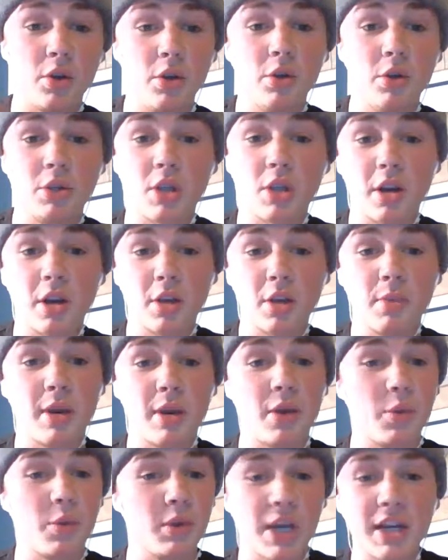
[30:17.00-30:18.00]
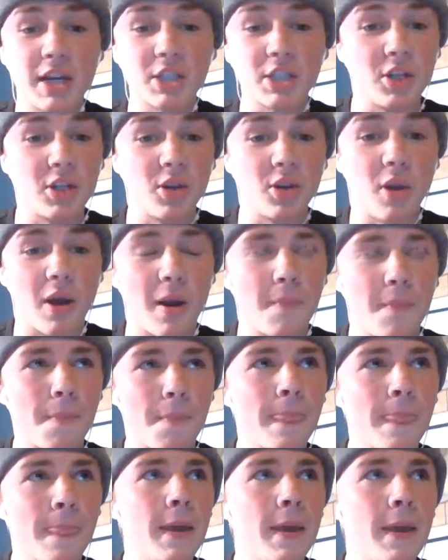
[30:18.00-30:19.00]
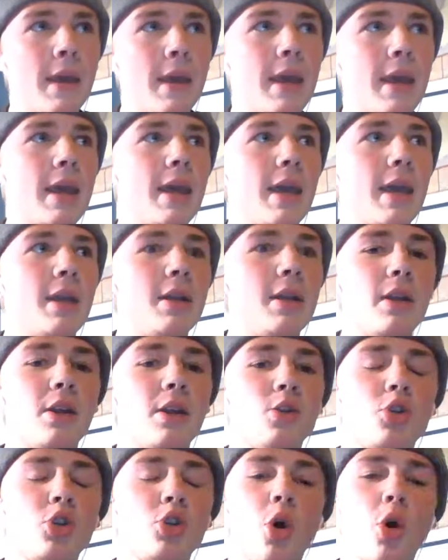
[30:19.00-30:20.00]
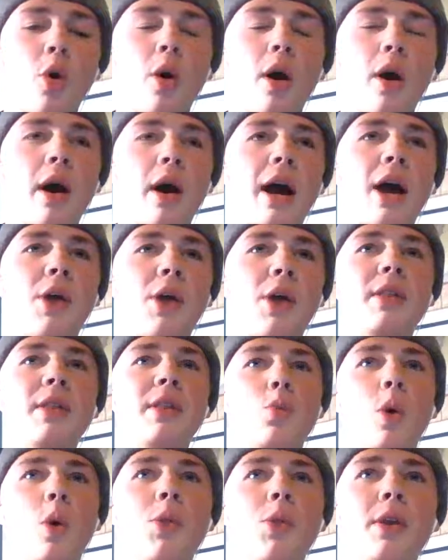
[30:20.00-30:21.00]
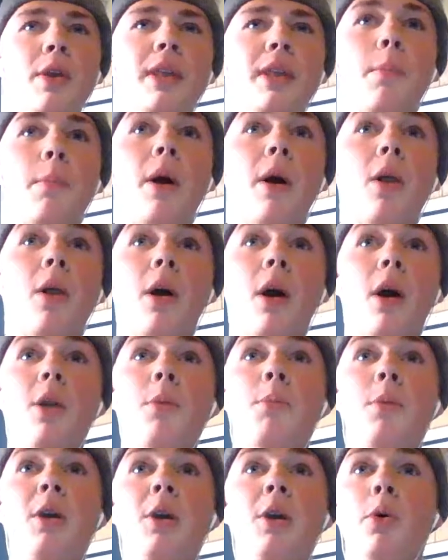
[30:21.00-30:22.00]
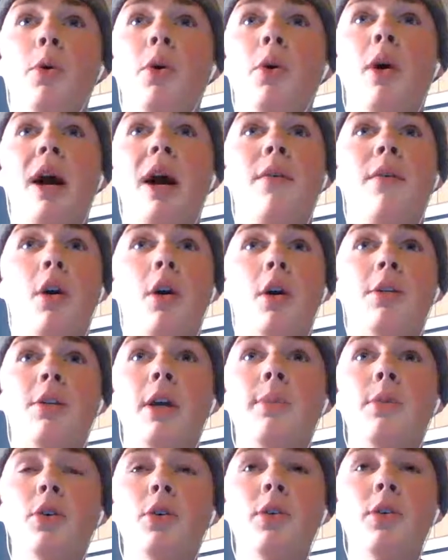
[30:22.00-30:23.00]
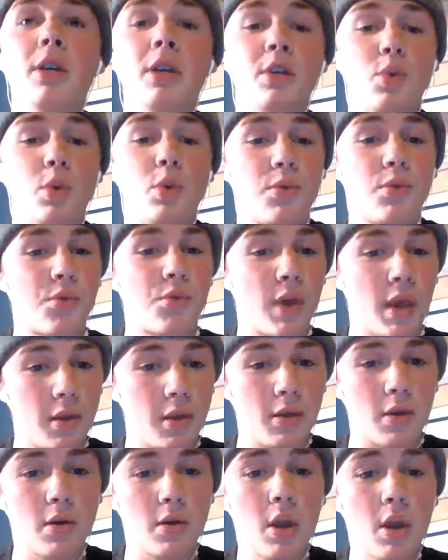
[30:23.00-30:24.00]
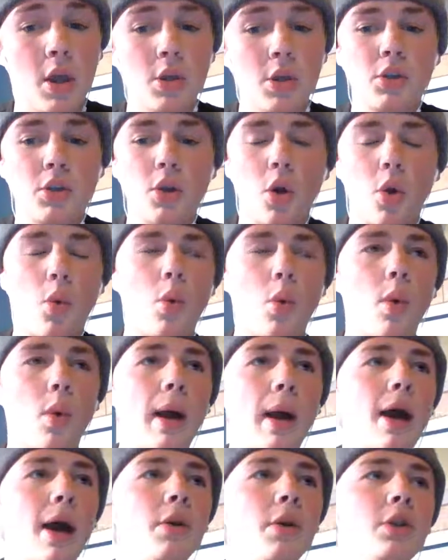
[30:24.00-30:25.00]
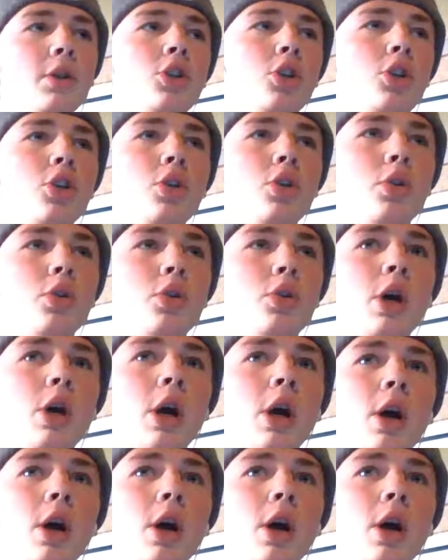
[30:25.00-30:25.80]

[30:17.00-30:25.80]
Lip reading: you're talking about rejection a lot. And so I think that's one thing that a lot of people have a hard time doing, is with failure. So how do you